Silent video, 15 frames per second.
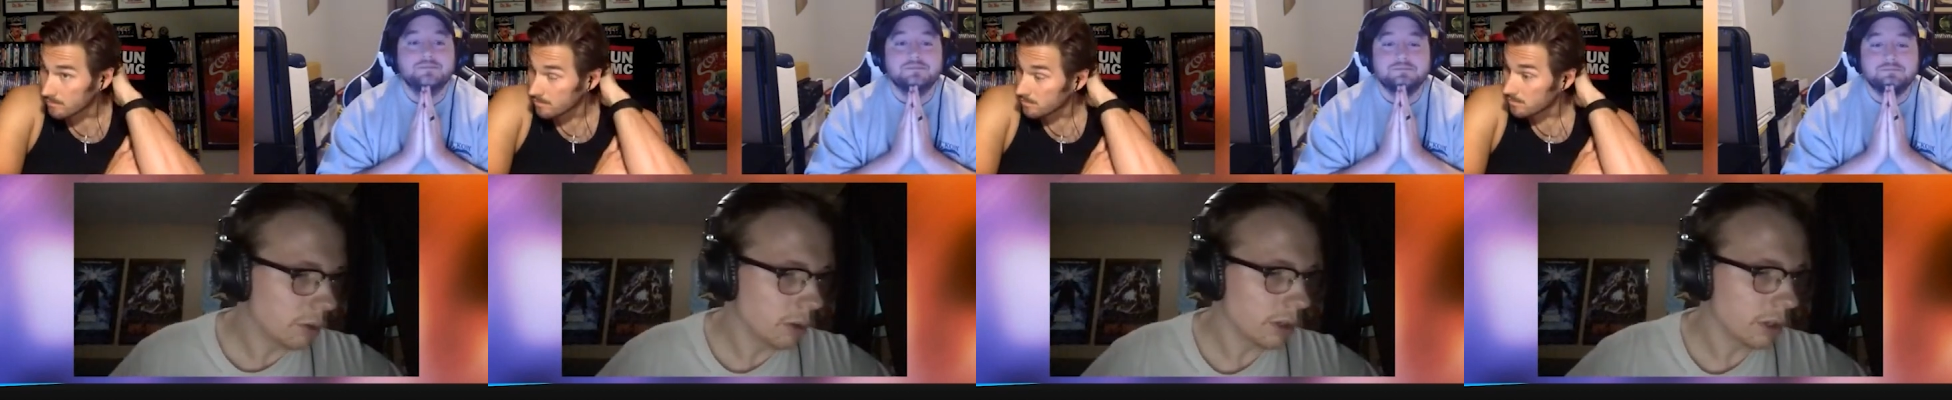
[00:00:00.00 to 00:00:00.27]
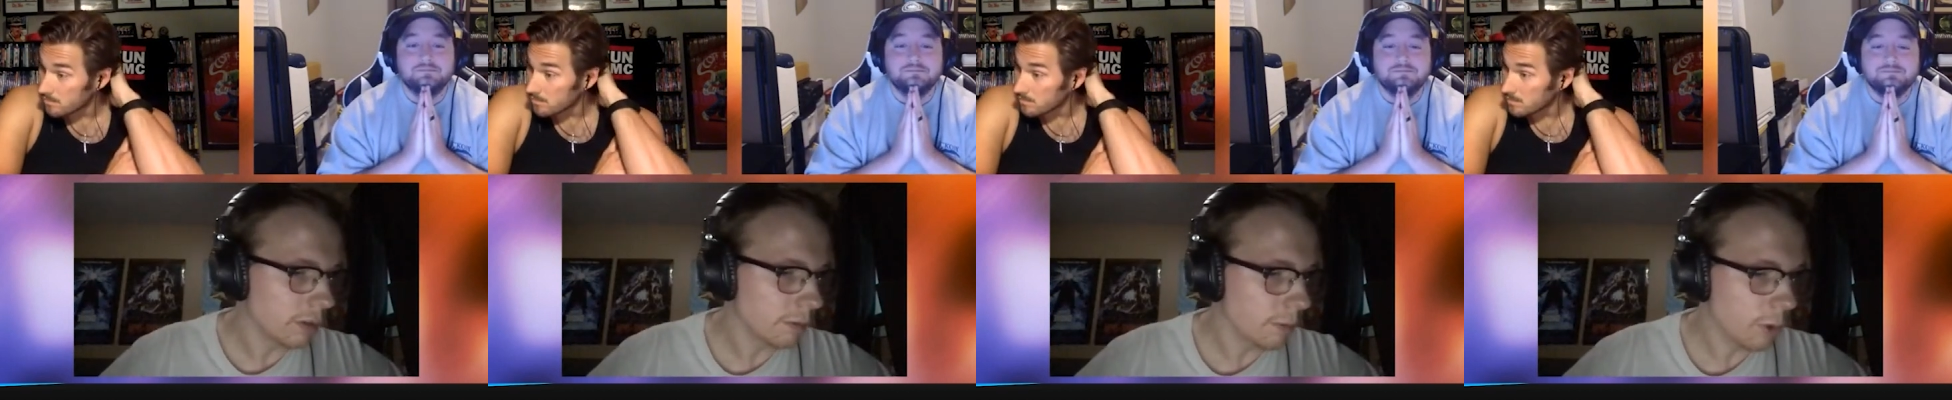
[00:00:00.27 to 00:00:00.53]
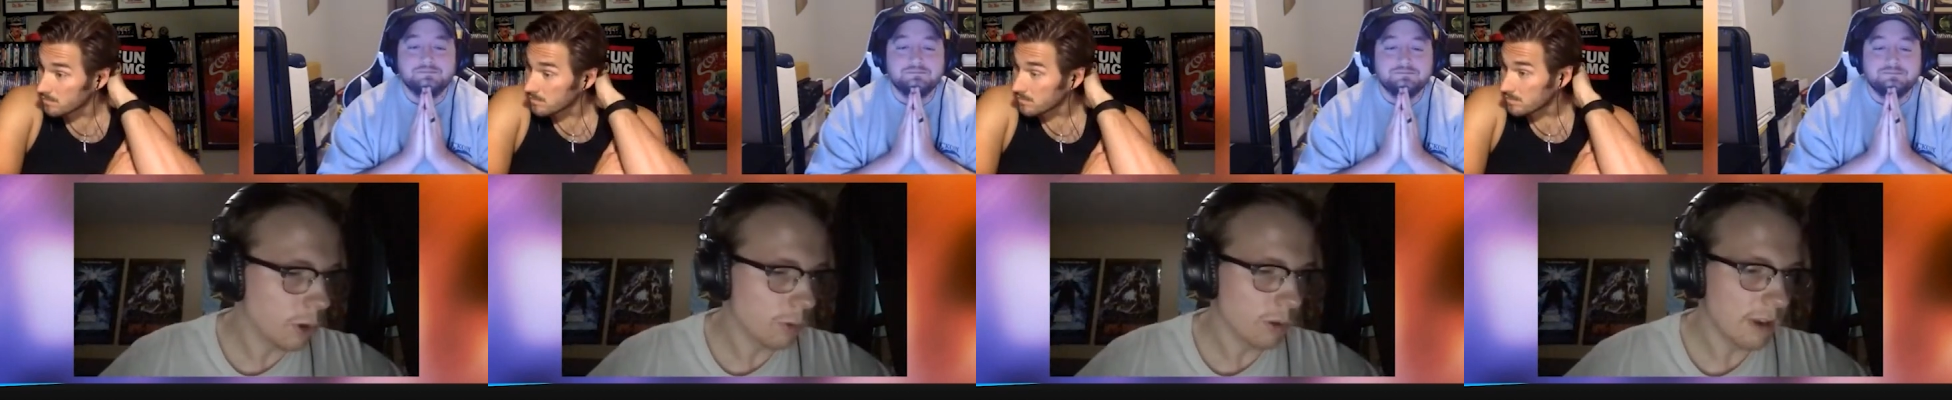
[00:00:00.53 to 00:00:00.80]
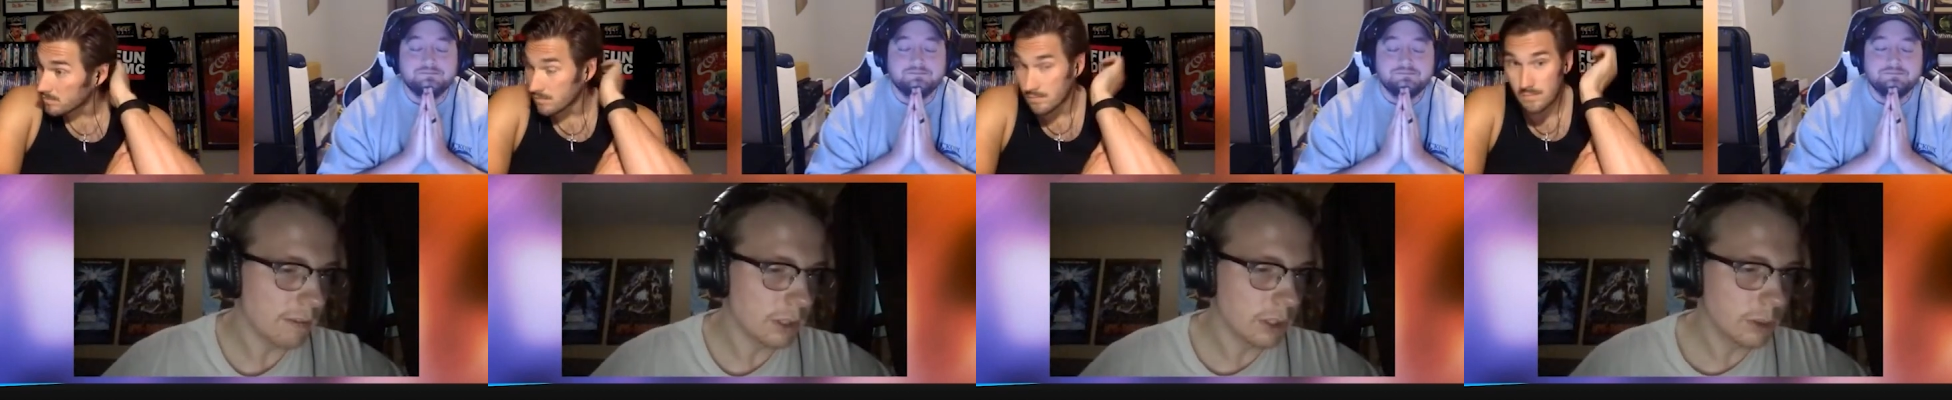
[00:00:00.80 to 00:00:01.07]
Speaker 1: We were looking for
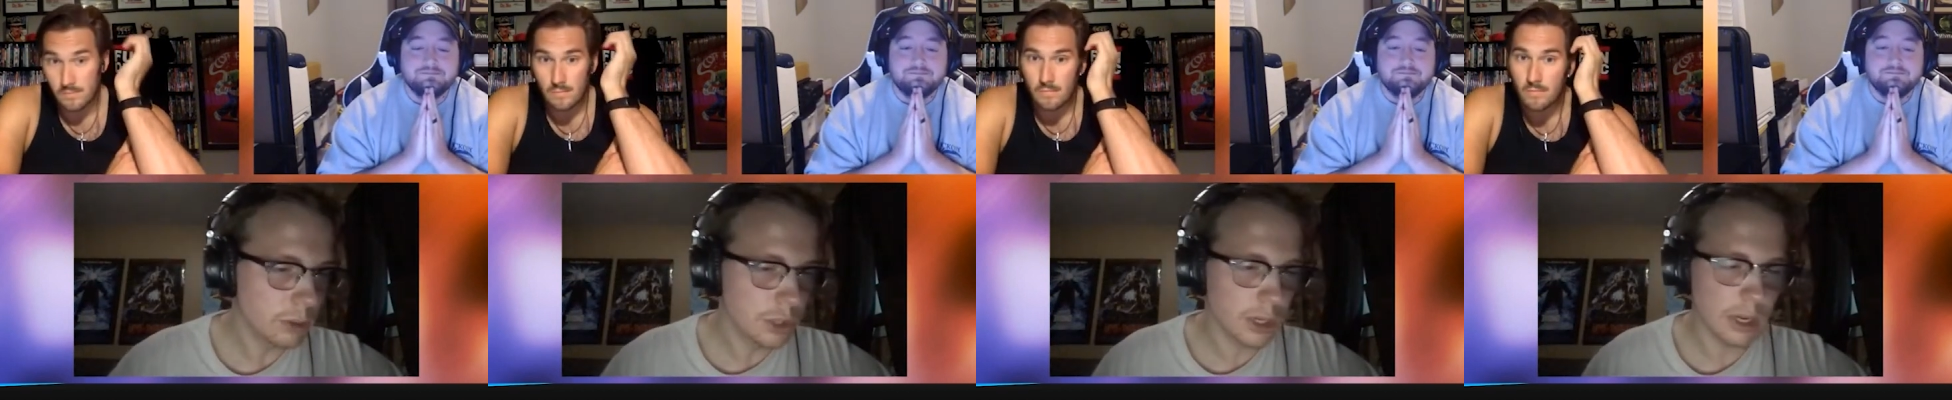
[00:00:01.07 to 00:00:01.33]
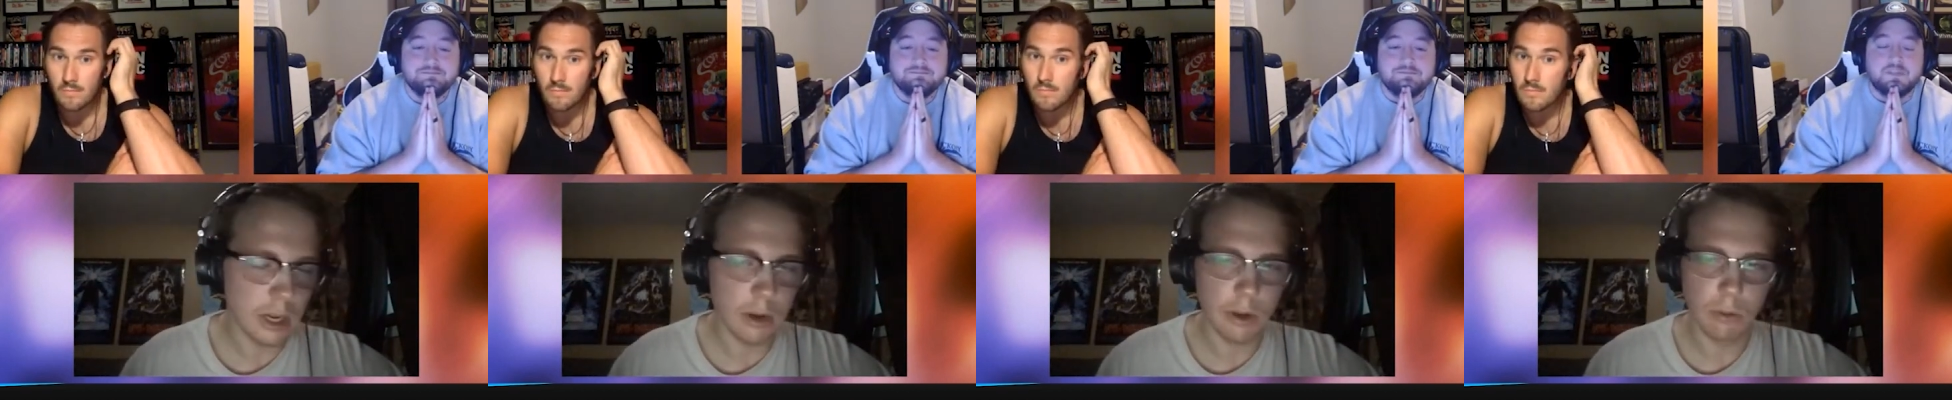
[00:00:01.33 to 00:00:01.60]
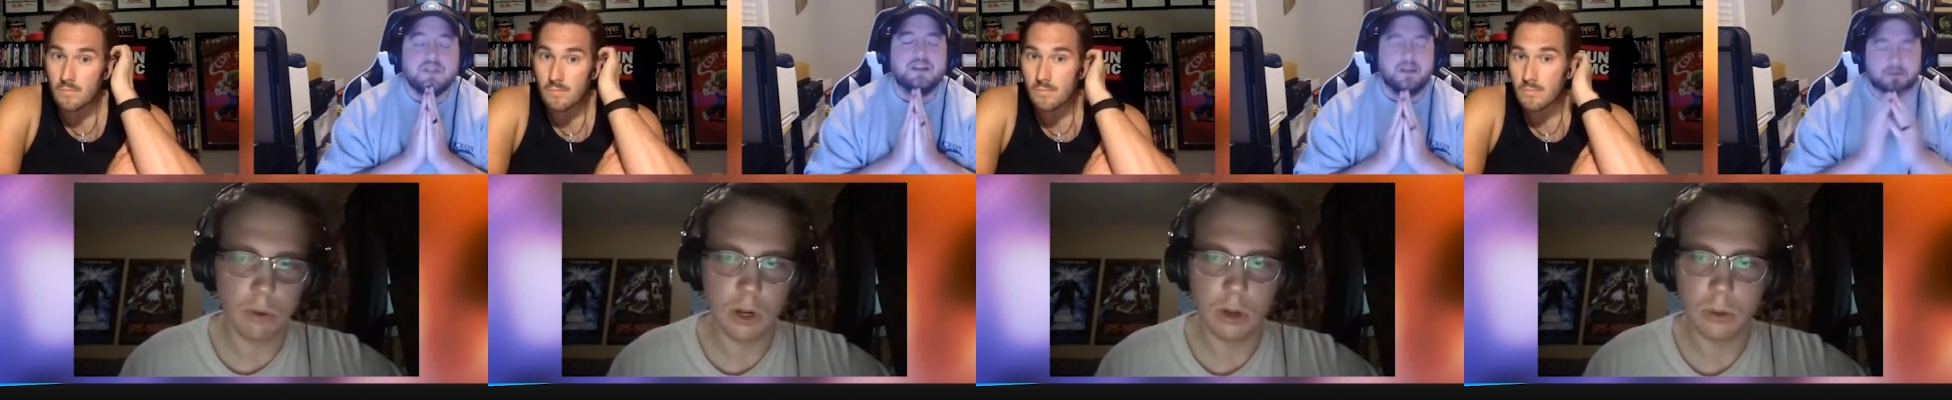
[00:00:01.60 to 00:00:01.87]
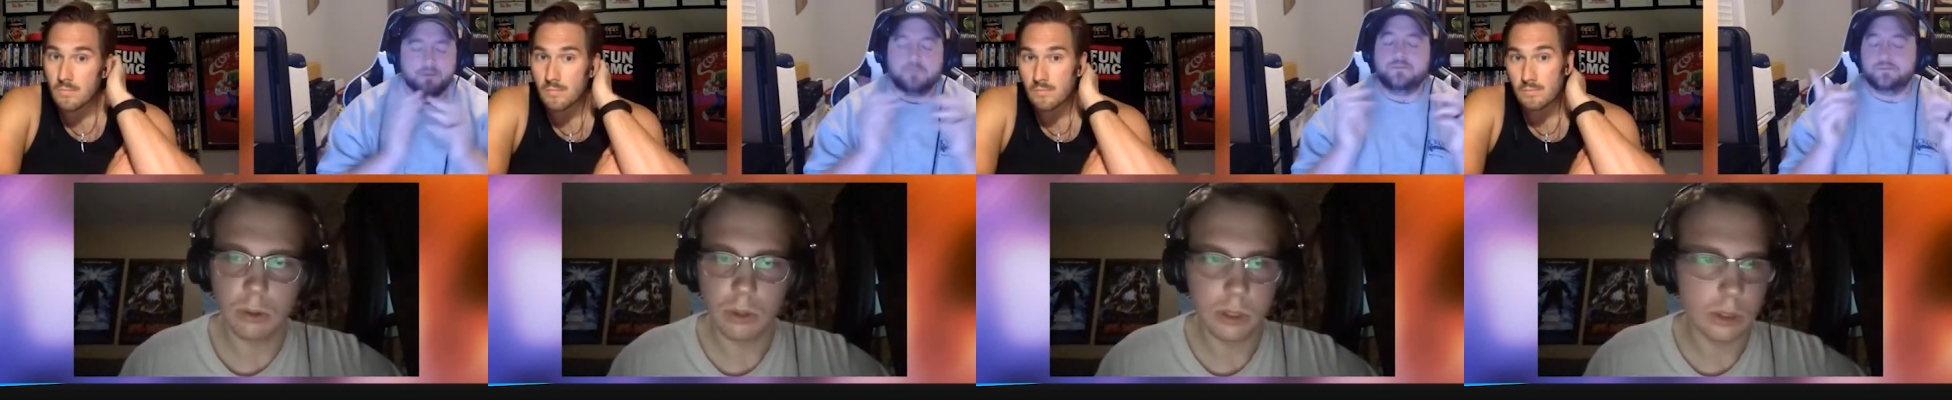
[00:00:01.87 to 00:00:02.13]
Revolutionary
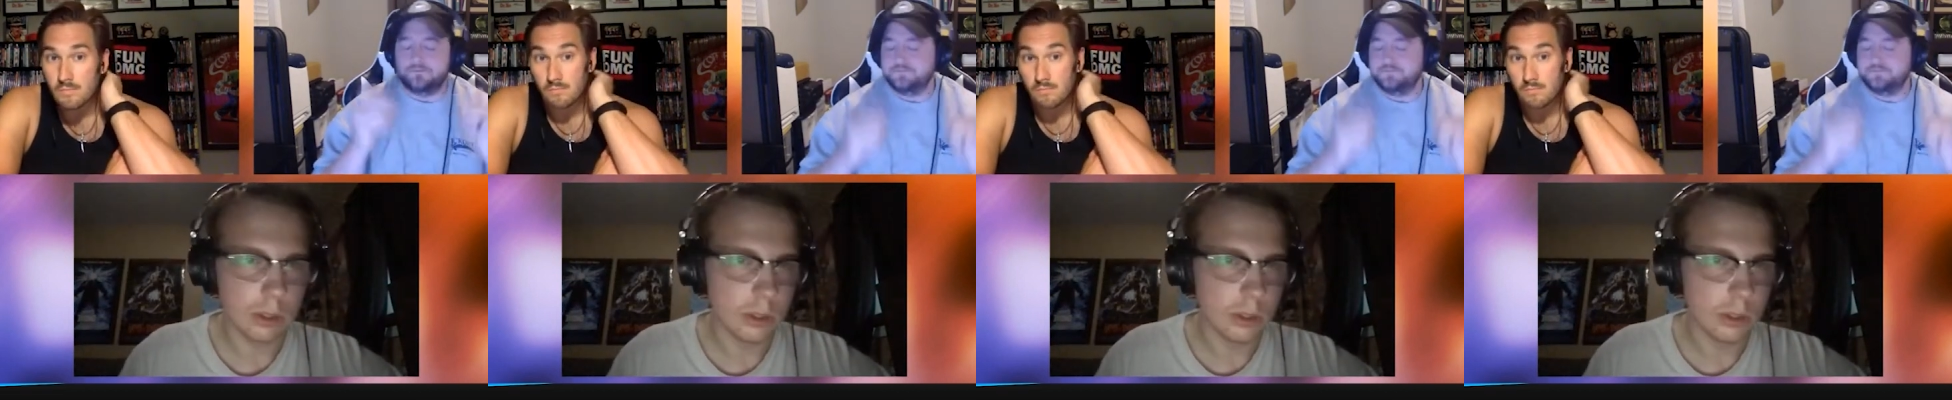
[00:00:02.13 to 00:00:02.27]
Road.